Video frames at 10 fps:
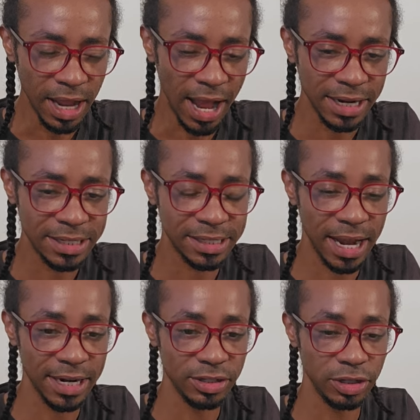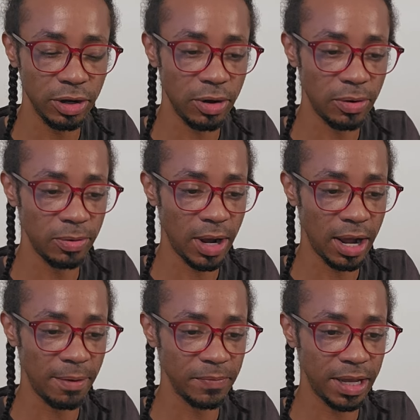I decided to go
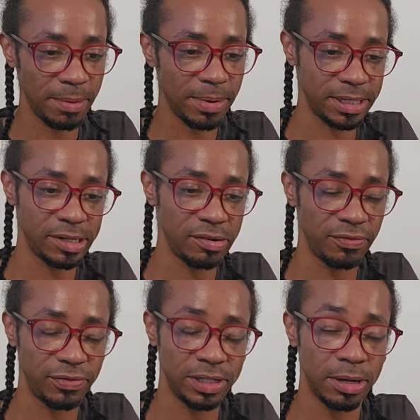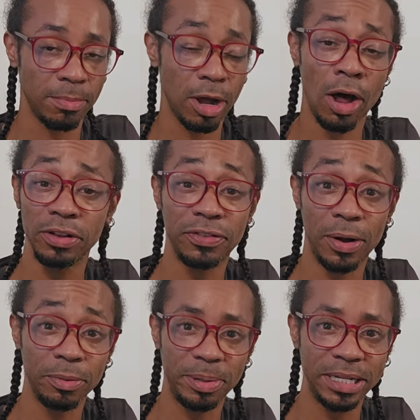um, get myself some
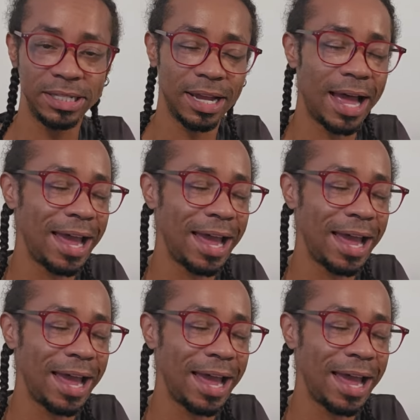cauliflower pizza.